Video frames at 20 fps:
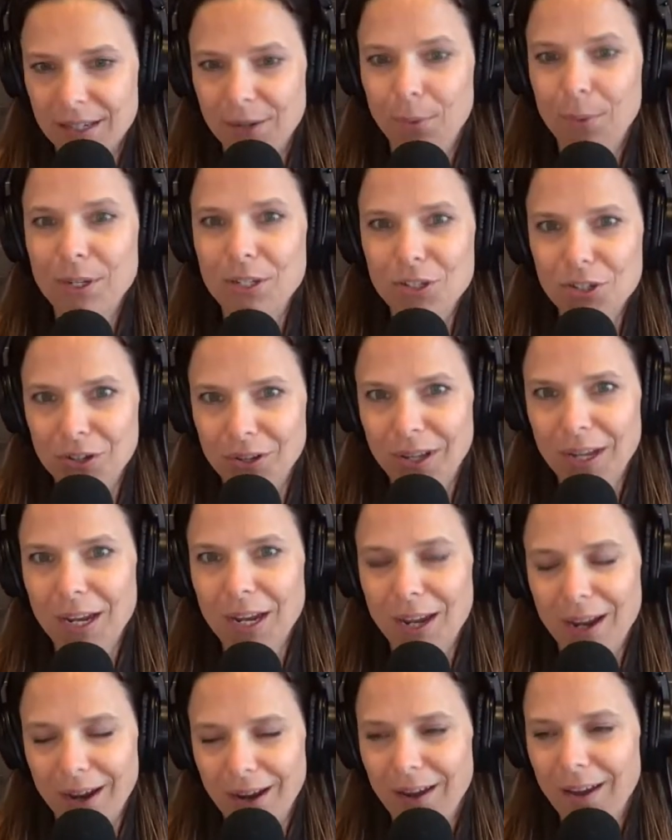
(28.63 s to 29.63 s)

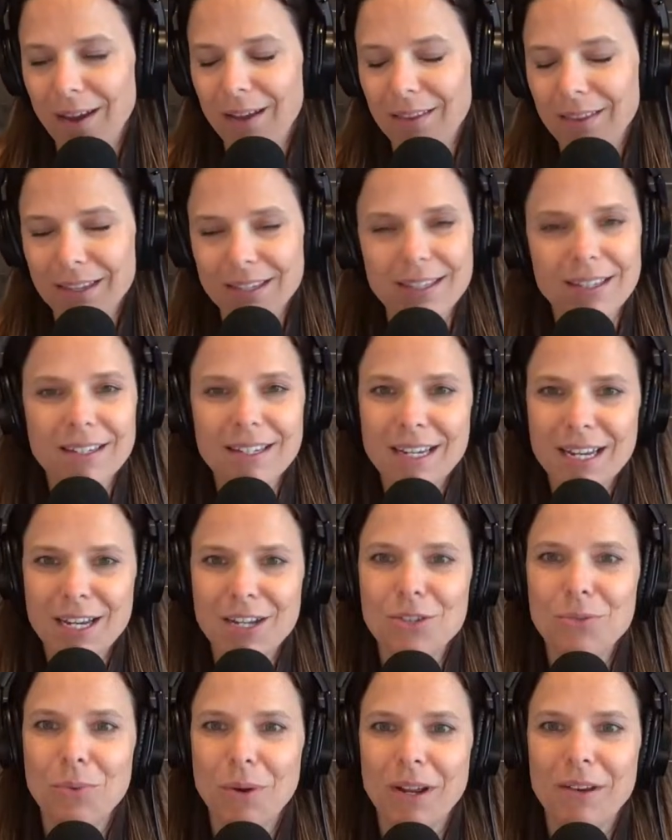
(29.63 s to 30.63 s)
sequentially listen to
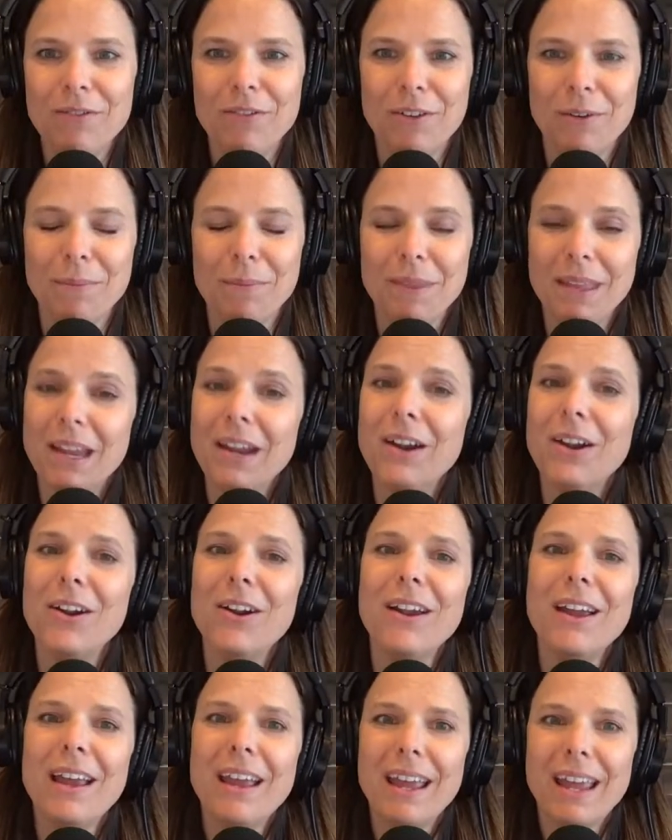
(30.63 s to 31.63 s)
each one from
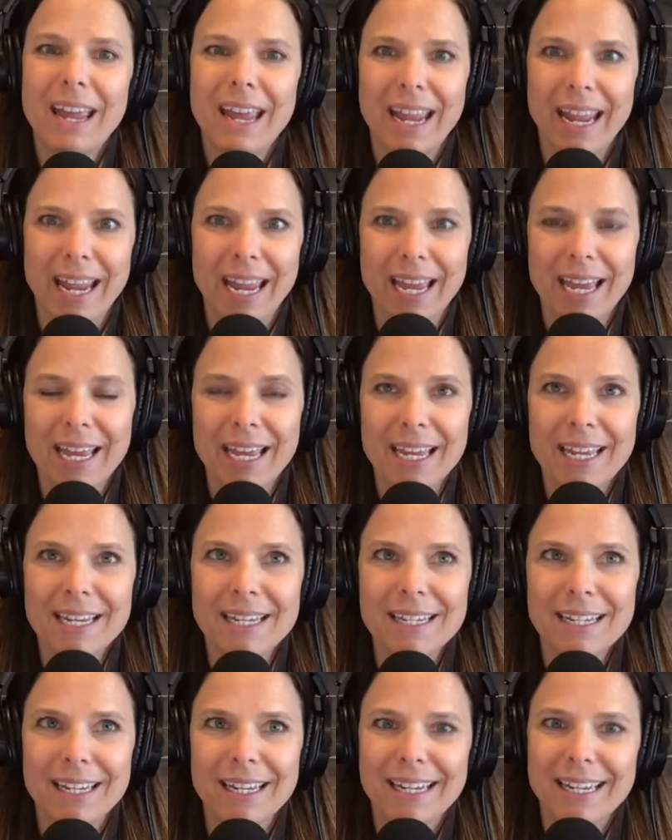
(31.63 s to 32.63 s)
there,
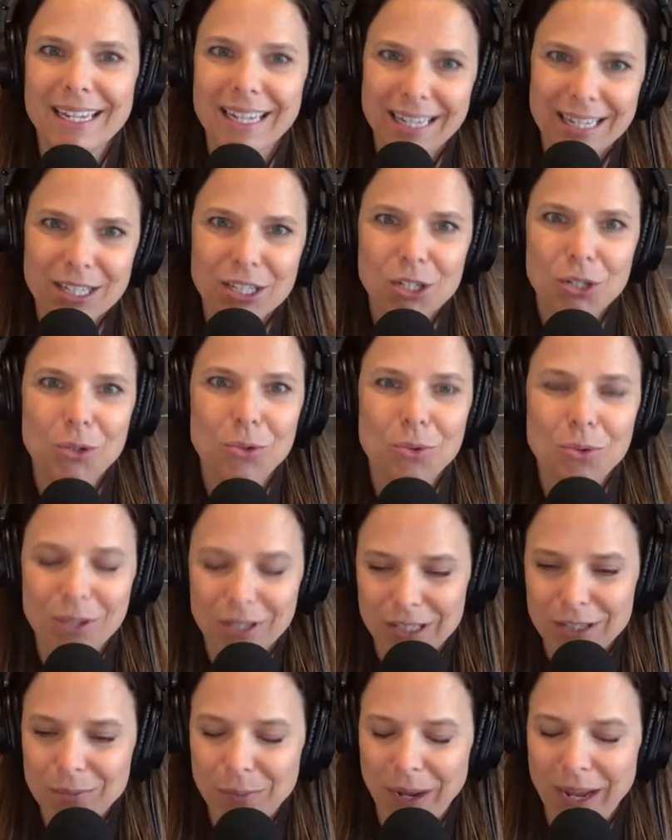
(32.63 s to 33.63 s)
and get
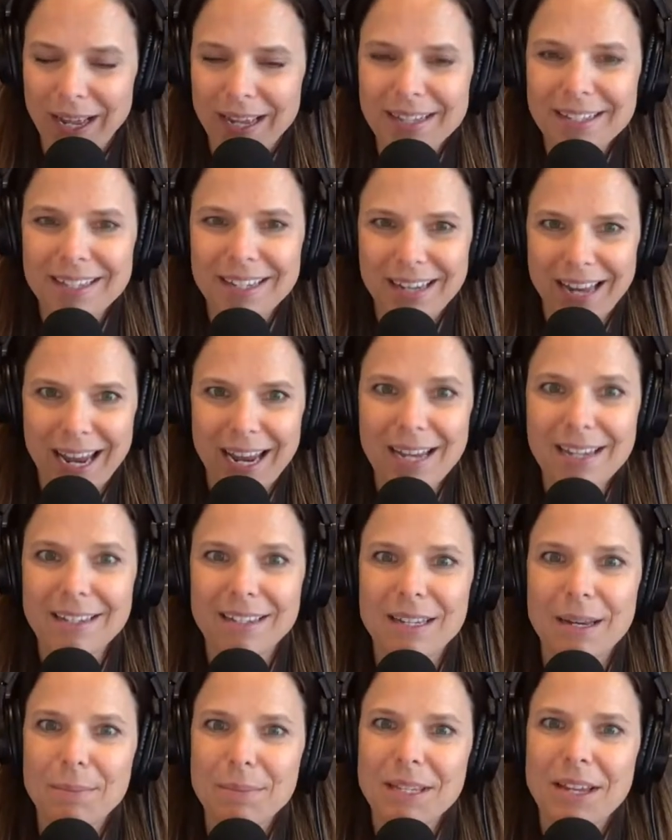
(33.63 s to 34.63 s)
to this spot
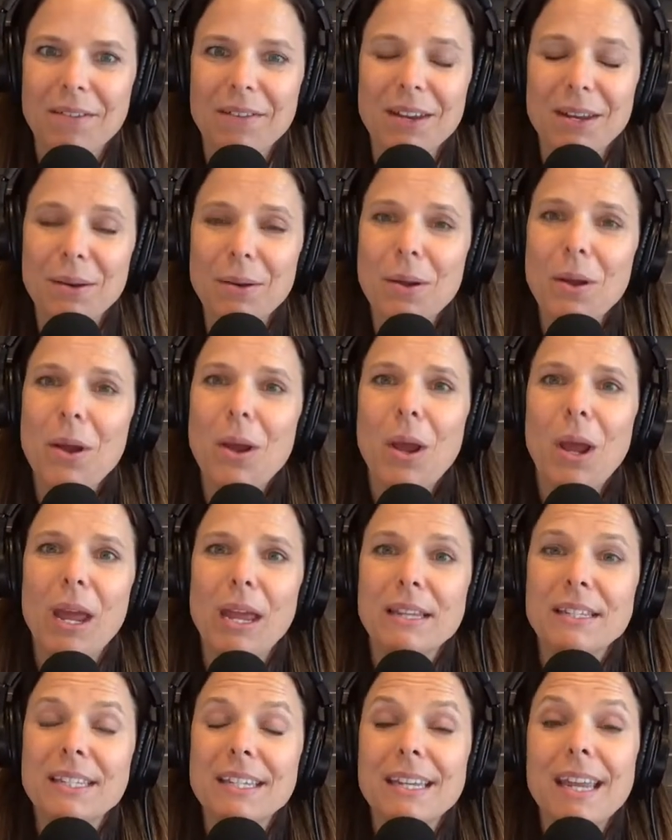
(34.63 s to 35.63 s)
today, step 7.
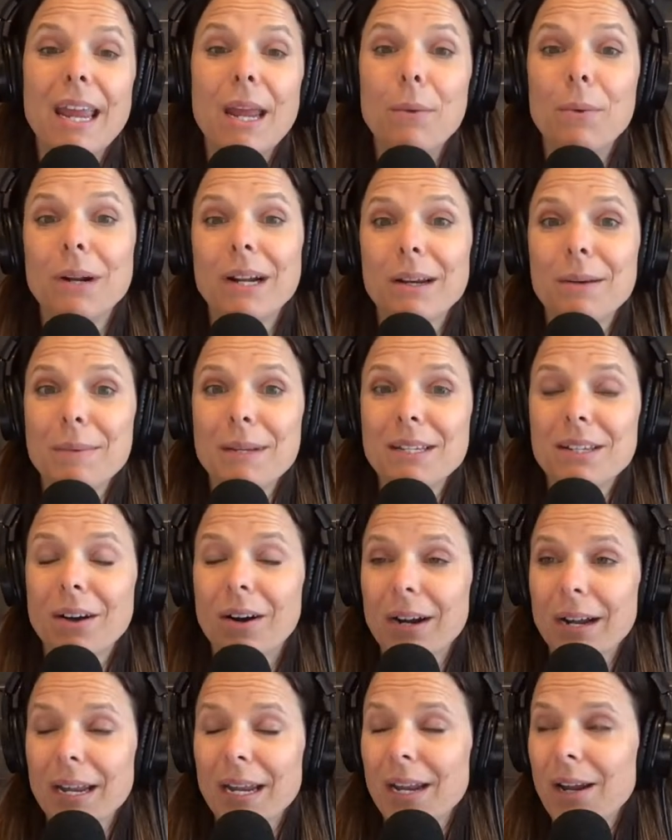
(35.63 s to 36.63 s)
And today we're
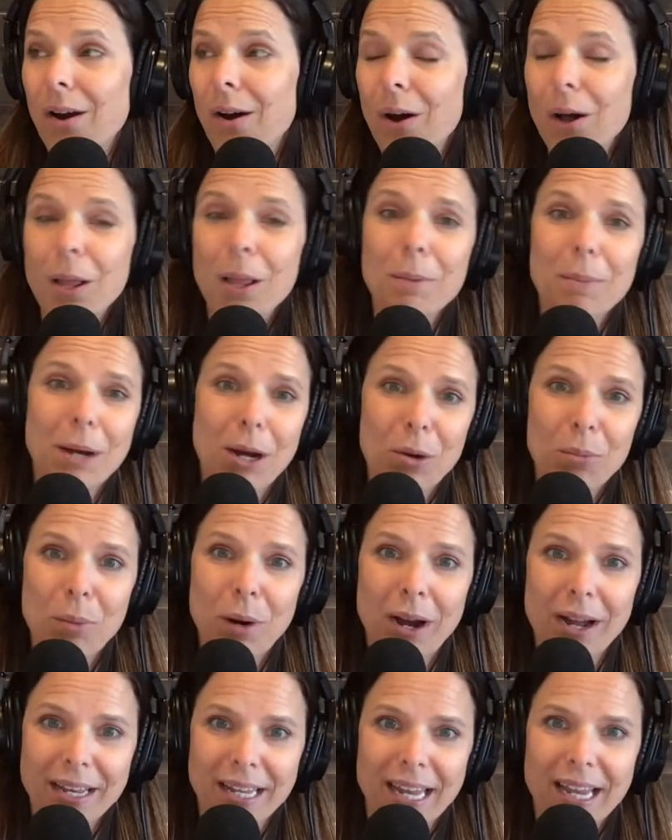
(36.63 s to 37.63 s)
going to be talking all
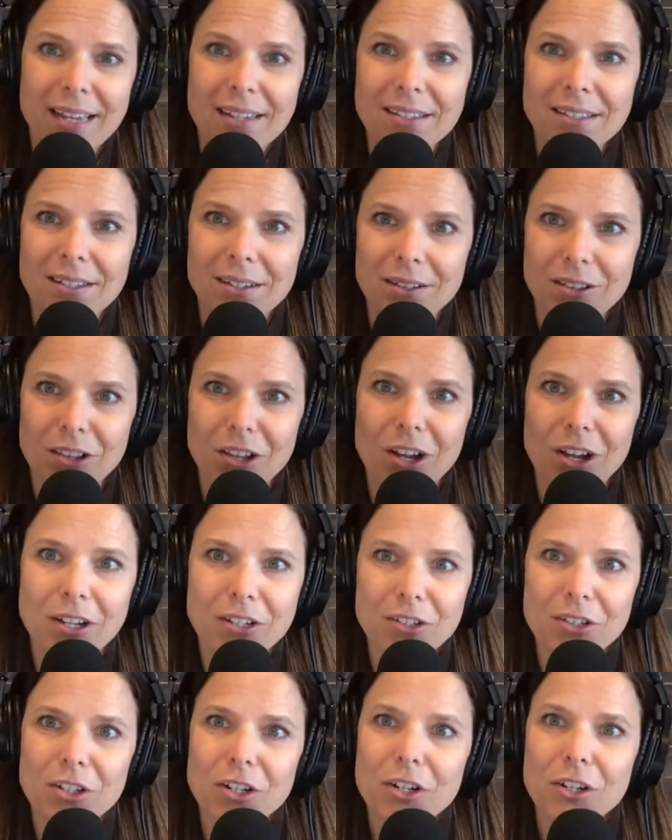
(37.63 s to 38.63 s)
about podcast
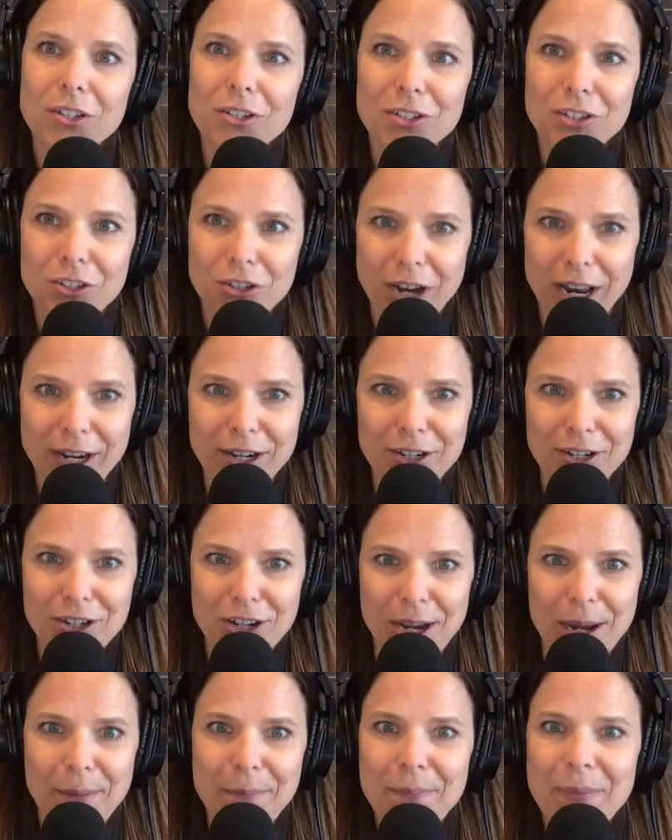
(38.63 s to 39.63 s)
launch
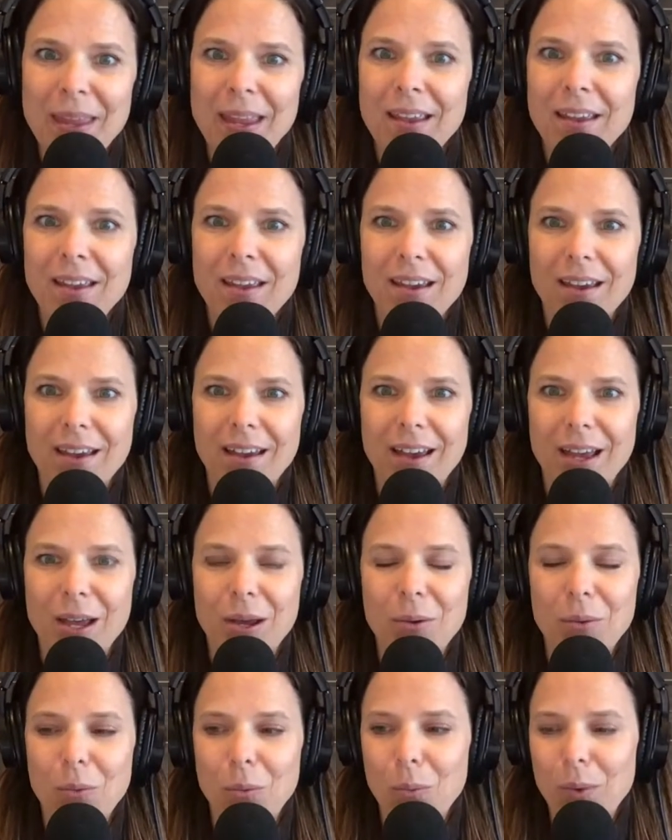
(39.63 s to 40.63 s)
strategy.
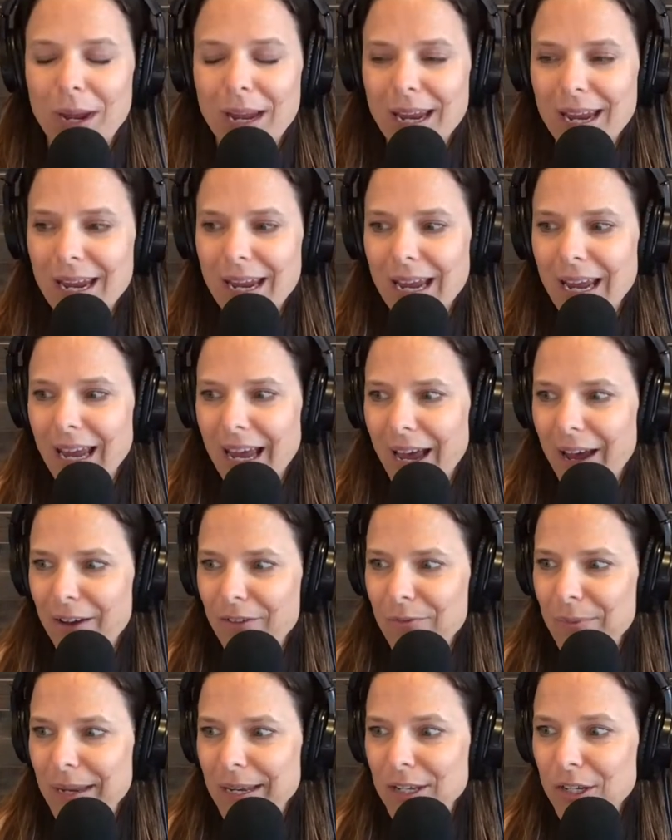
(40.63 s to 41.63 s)
Uh, we
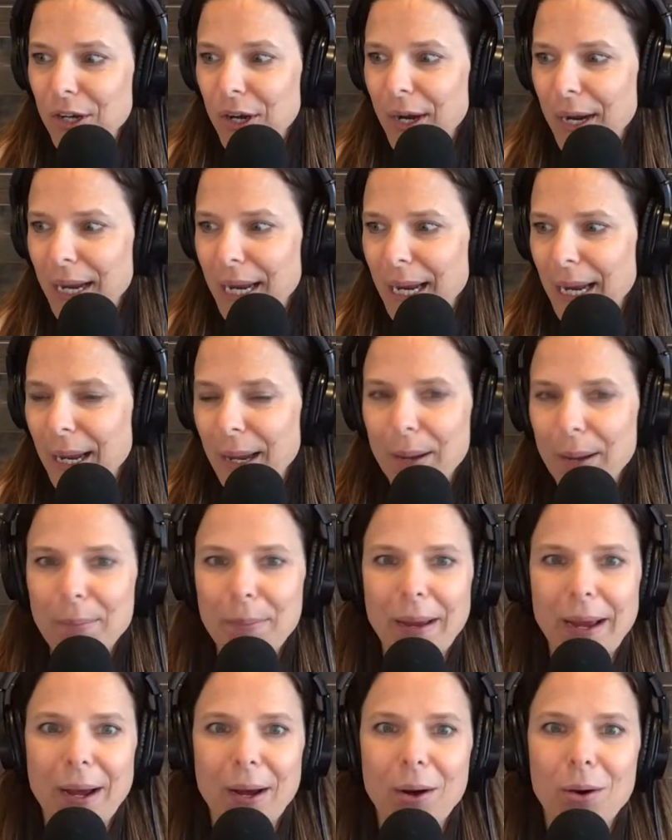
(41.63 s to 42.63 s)
have been talking
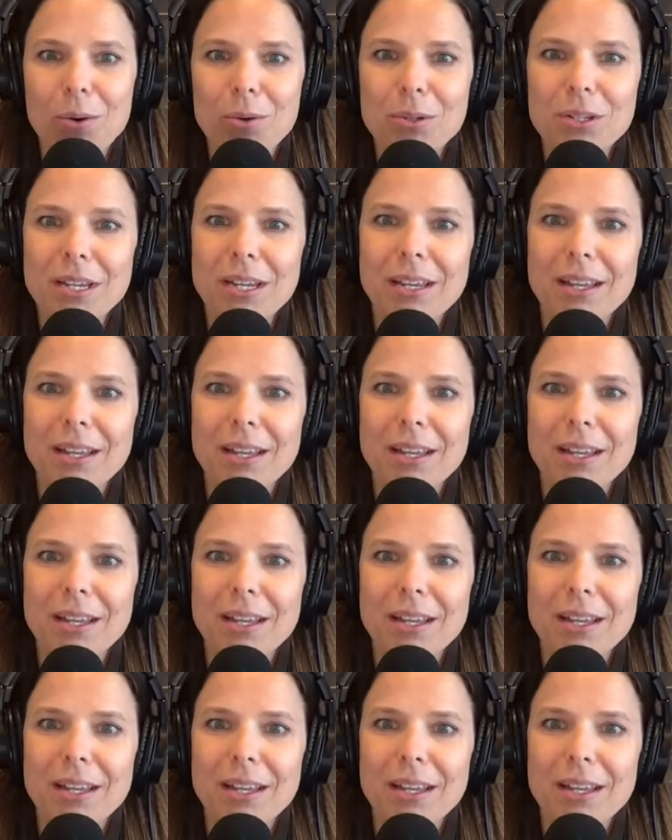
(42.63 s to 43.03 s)
about